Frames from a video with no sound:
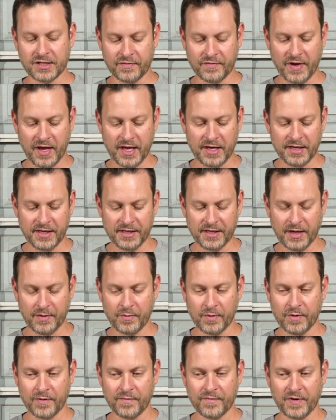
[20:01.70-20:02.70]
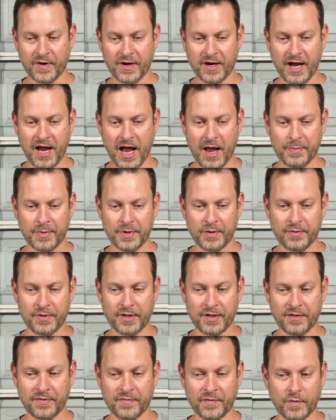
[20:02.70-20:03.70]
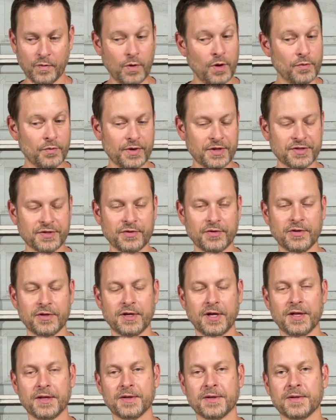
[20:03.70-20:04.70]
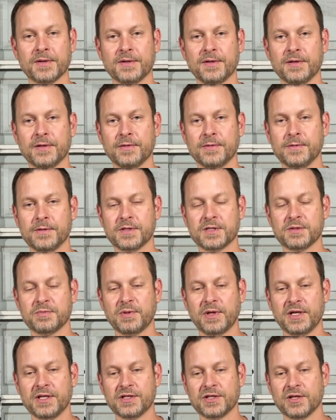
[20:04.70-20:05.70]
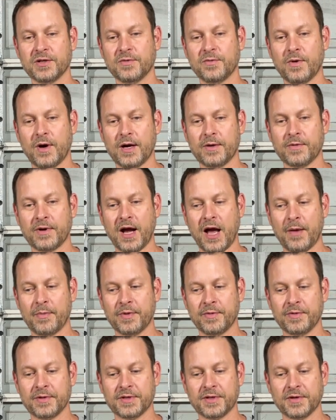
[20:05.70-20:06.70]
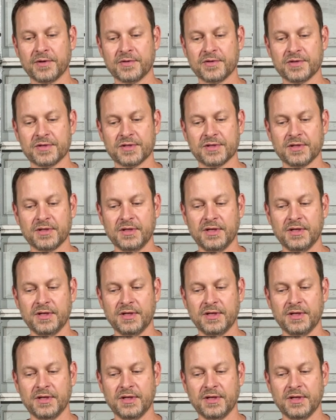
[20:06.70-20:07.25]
of any that we're very happy with for one reason or another, explain to you why we're happy with those,